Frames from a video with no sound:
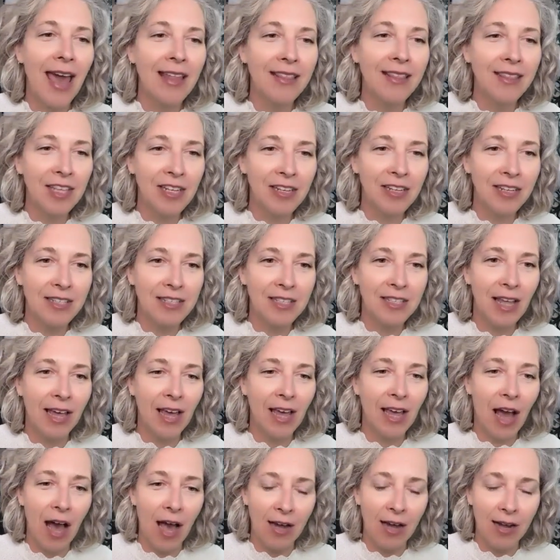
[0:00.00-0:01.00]
Anthony's
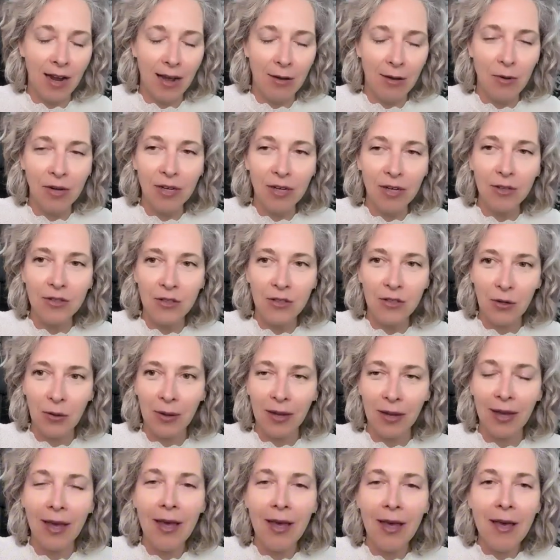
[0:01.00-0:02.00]
like, Anna, what are you
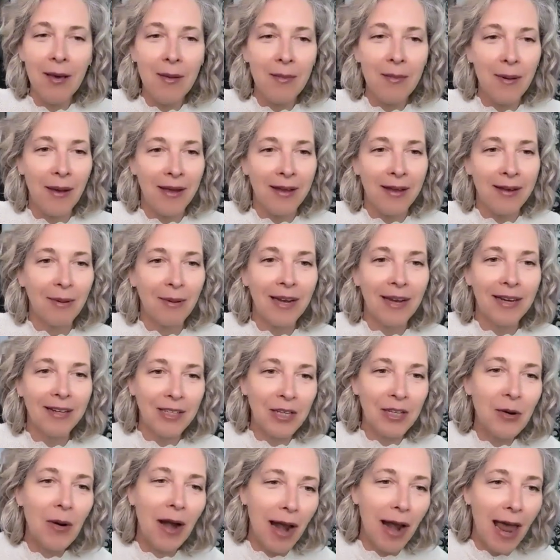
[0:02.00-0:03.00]
doing?
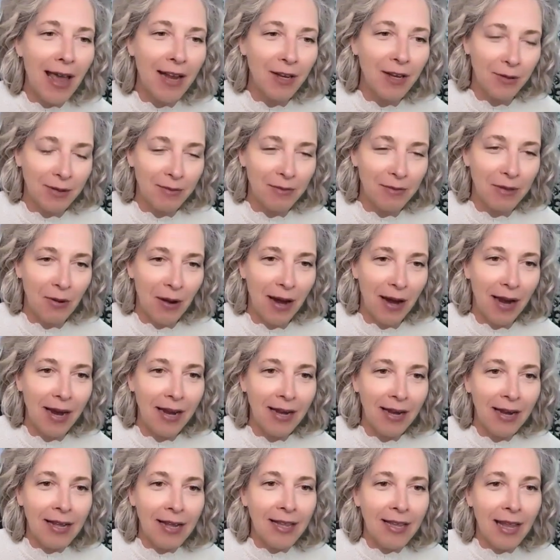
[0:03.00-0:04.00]
But you're aligned with me,
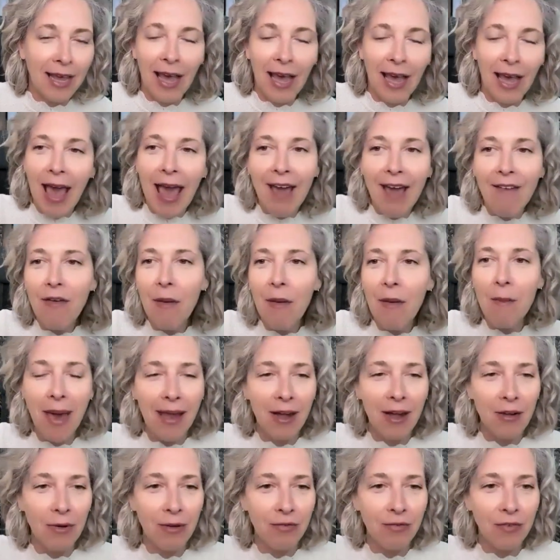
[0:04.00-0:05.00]
right? Like, have a
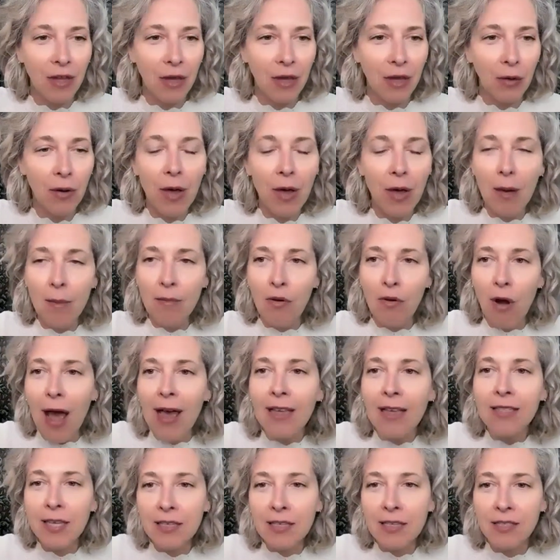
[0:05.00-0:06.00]
bad review,
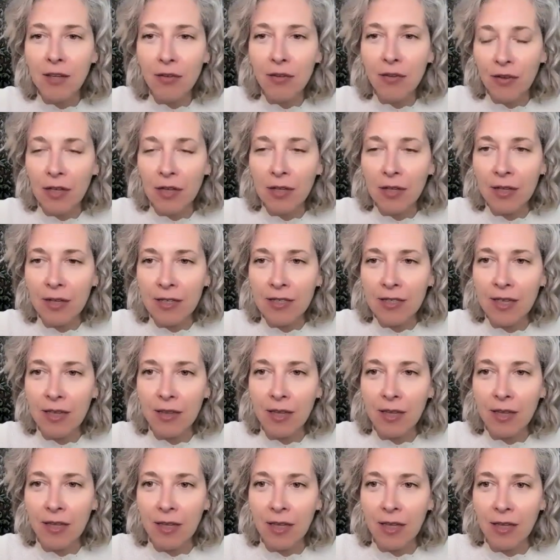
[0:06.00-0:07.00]
process the feelings
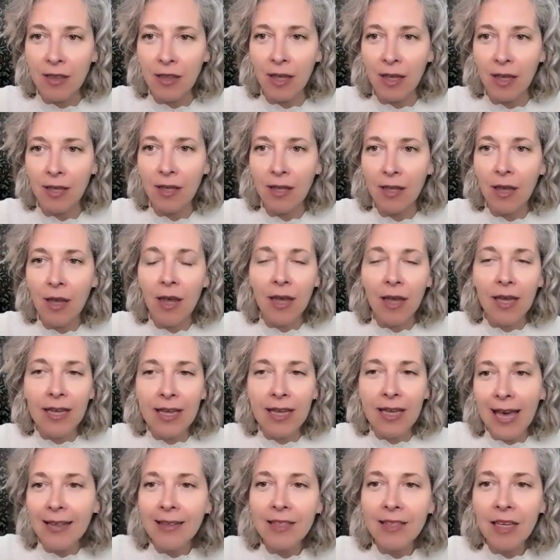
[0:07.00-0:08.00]
underneath it,
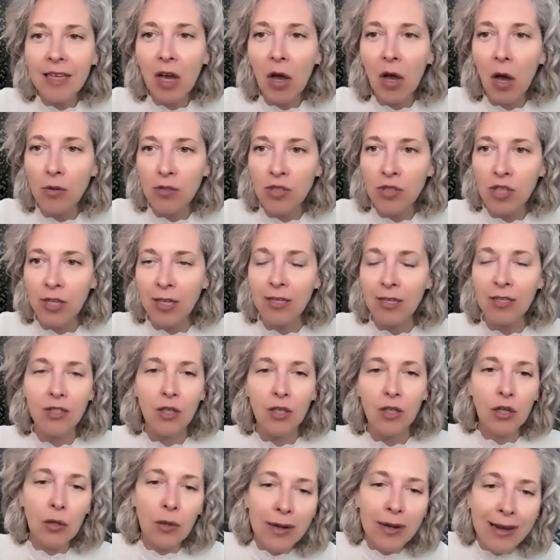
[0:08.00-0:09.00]
Get the coaching.
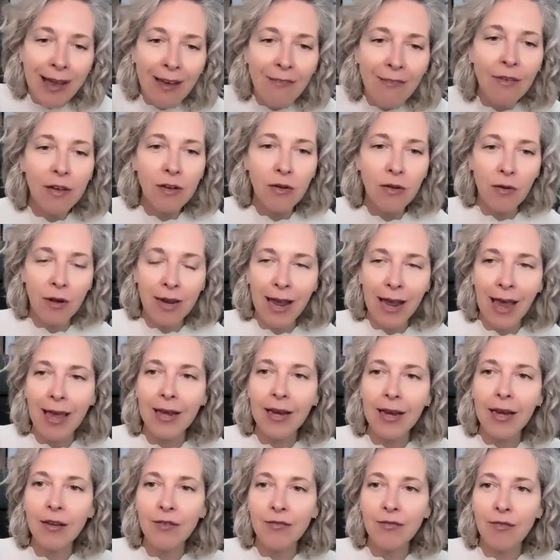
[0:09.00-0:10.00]
So you never
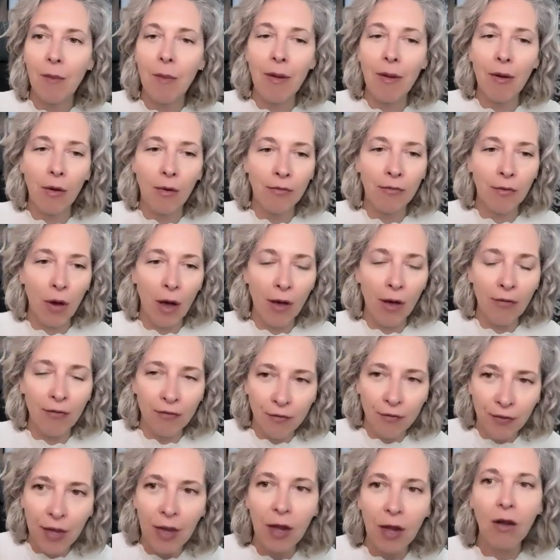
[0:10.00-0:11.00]
created from a
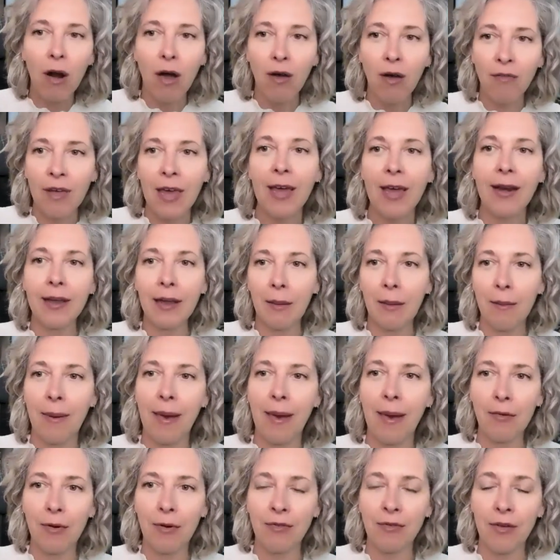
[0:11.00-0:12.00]
fear of getting a
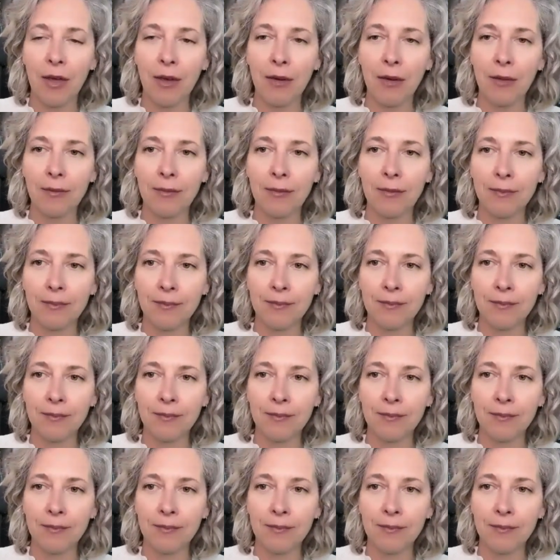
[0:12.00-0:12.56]
bad review.